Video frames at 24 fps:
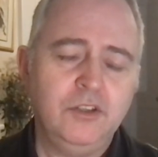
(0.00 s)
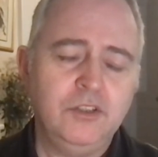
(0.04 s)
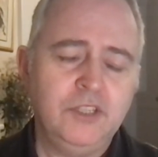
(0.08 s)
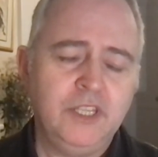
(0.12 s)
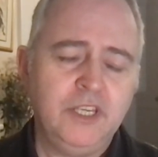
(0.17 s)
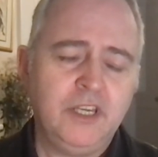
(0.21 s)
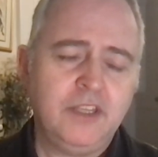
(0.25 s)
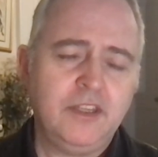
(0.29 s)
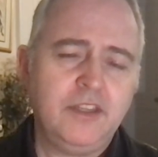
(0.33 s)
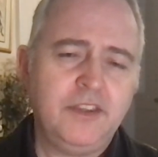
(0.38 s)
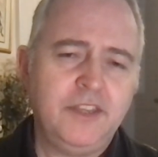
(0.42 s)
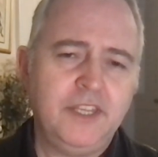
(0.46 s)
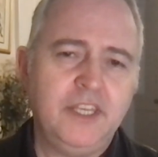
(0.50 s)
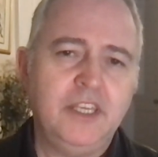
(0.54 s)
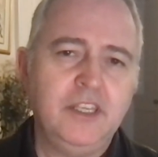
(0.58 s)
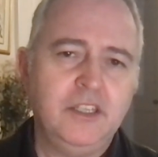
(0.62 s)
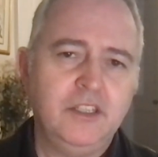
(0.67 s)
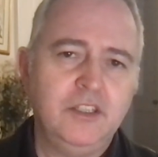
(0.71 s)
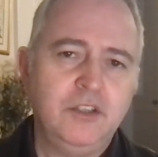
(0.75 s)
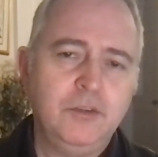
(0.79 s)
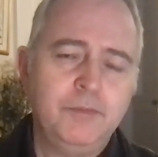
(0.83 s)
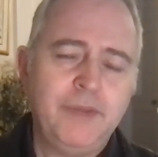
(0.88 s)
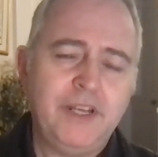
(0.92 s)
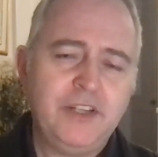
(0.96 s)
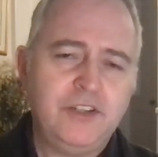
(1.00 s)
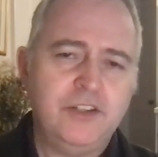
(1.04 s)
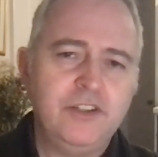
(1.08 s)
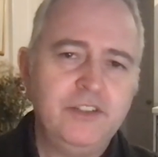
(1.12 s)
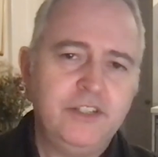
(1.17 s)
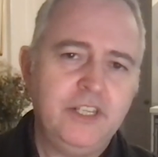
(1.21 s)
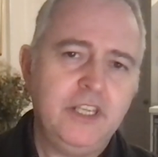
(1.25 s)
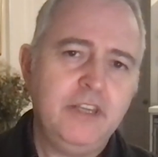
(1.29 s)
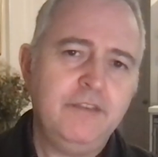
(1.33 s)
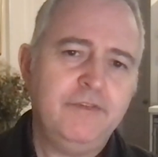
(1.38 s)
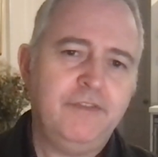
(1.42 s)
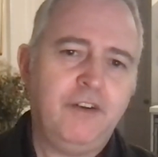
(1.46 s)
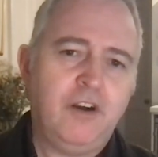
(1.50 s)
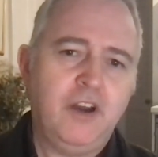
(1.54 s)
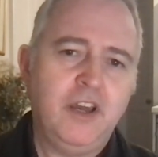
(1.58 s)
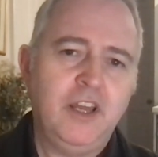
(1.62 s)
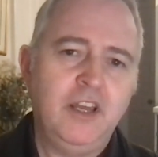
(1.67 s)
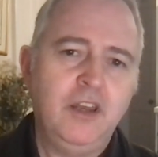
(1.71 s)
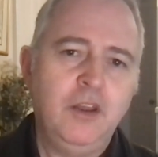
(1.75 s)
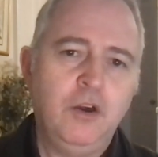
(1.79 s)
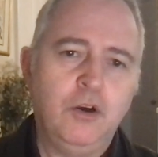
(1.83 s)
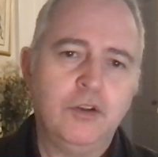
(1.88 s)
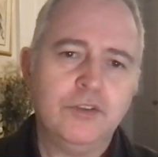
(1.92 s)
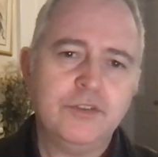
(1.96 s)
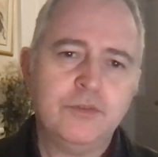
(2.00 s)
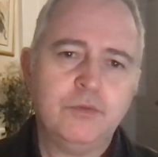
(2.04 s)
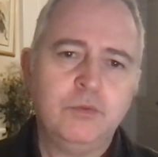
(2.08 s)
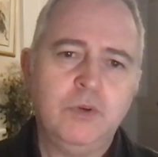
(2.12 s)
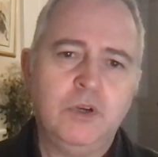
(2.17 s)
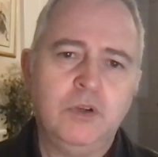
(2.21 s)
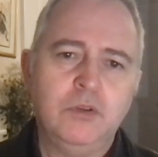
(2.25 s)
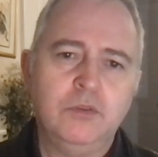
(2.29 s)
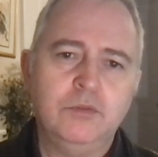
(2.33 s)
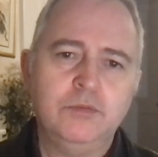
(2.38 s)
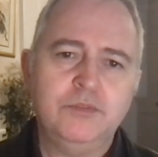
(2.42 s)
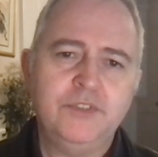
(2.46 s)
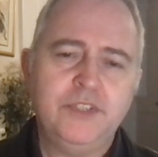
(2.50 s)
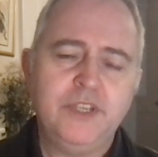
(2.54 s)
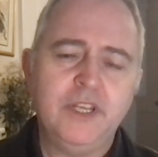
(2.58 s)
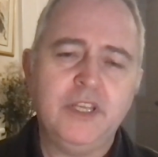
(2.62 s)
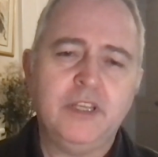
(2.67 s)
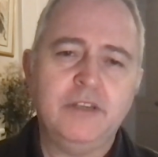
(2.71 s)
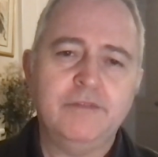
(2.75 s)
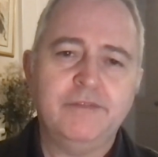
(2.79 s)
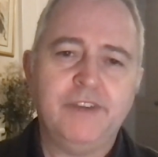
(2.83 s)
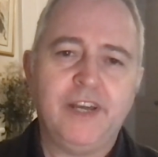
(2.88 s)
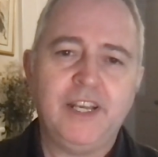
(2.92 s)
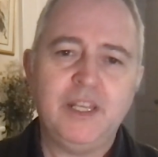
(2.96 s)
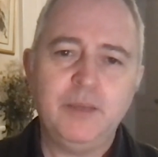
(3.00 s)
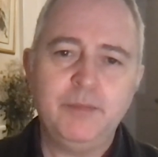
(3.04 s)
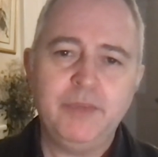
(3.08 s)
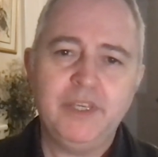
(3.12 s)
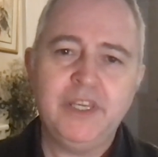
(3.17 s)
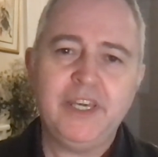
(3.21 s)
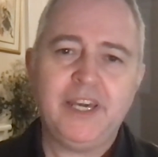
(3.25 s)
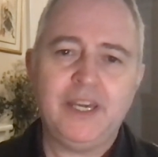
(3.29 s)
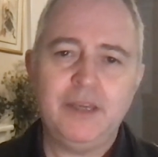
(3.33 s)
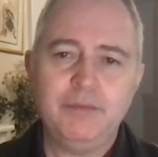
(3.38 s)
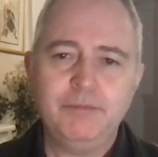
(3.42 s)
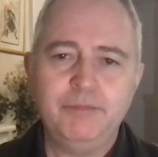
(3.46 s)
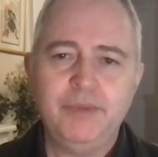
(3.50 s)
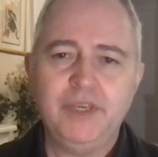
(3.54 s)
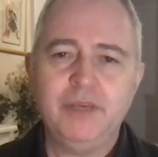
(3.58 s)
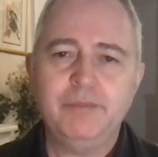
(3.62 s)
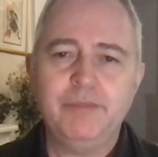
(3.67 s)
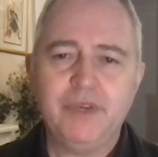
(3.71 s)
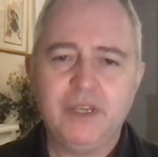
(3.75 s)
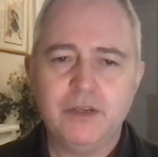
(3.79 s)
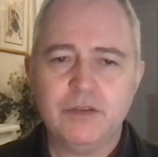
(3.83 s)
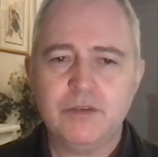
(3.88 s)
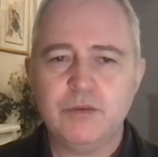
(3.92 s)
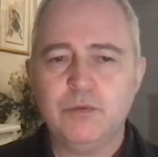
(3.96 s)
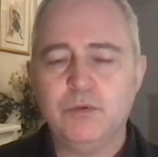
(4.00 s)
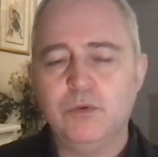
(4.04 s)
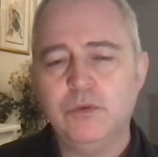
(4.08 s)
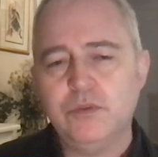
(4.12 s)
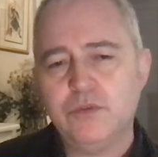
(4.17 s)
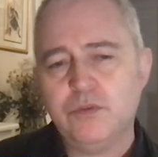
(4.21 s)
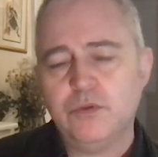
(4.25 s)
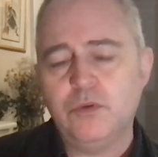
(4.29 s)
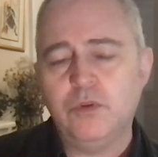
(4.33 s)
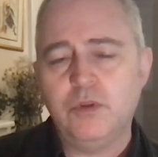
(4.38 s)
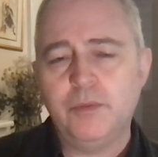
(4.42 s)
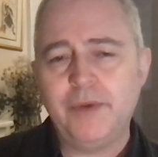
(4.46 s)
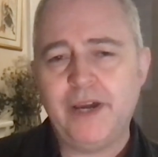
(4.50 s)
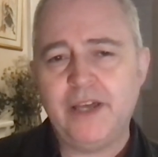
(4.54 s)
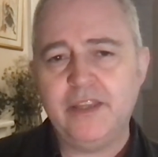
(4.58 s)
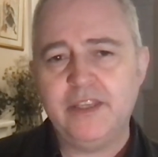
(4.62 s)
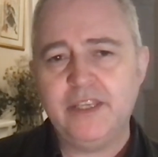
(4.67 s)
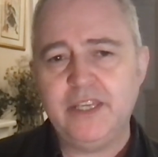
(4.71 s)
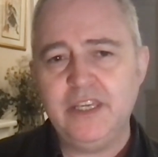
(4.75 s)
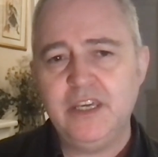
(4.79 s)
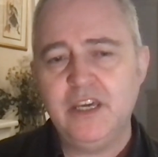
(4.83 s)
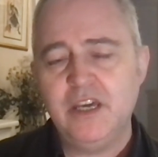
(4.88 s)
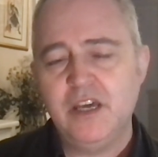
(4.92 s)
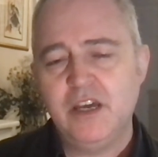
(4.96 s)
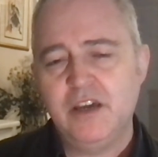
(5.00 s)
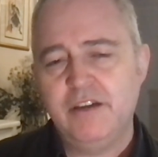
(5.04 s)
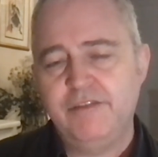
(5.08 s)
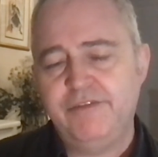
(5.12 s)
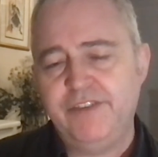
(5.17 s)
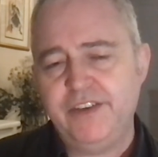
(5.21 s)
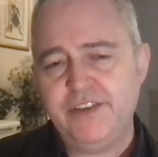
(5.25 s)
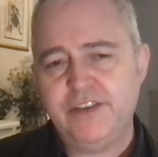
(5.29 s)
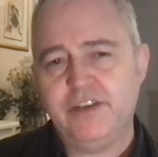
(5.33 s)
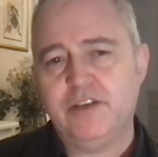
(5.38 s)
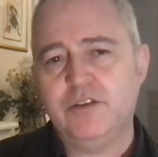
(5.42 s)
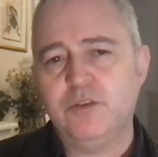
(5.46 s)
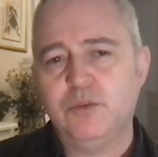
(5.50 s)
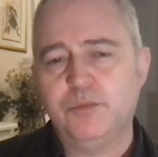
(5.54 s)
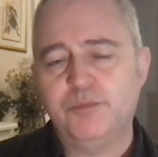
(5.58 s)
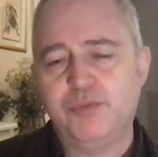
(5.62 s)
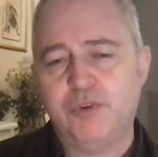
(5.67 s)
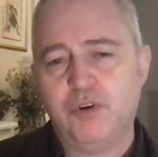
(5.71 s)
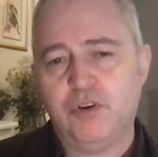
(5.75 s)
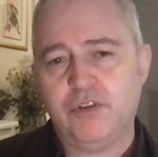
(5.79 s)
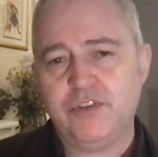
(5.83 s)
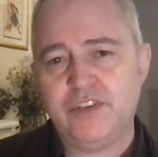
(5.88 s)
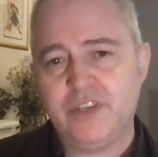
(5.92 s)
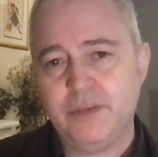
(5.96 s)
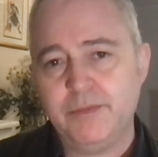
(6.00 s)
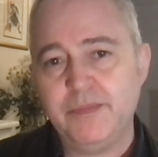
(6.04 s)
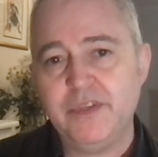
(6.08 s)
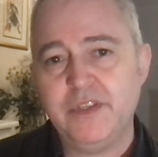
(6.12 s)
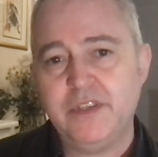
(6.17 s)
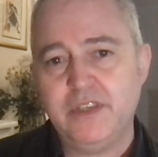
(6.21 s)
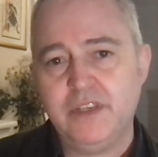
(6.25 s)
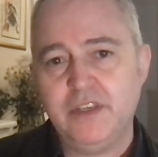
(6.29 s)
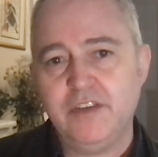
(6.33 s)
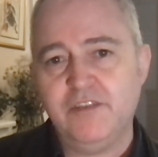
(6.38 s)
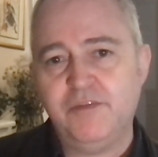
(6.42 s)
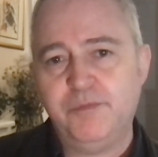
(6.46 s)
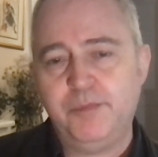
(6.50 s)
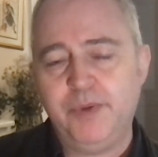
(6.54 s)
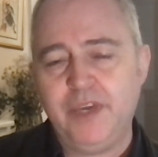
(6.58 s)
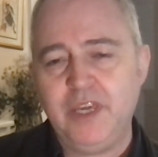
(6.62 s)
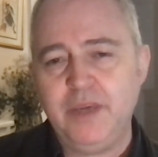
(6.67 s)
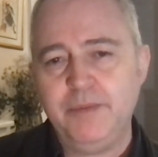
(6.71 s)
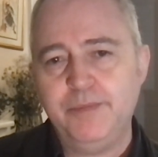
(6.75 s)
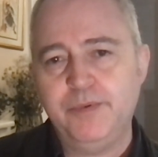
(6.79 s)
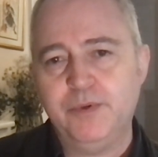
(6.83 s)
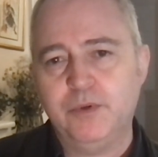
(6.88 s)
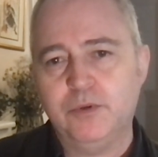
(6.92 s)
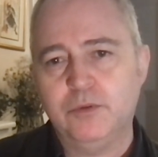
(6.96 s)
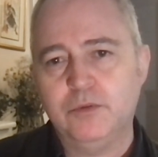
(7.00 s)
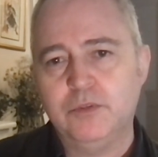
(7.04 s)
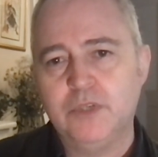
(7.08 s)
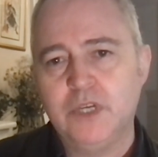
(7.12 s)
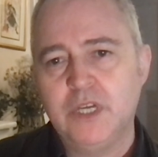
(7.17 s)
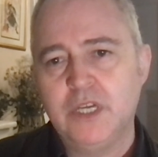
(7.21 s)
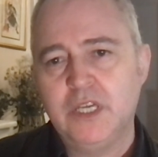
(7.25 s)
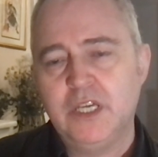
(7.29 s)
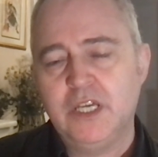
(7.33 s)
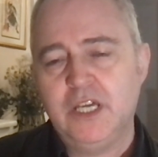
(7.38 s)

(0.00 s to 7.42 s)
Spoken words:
The other thing, you mentioned DeFi a lot. Well, Silicon Valley became big because it was all about the physical proximity of people.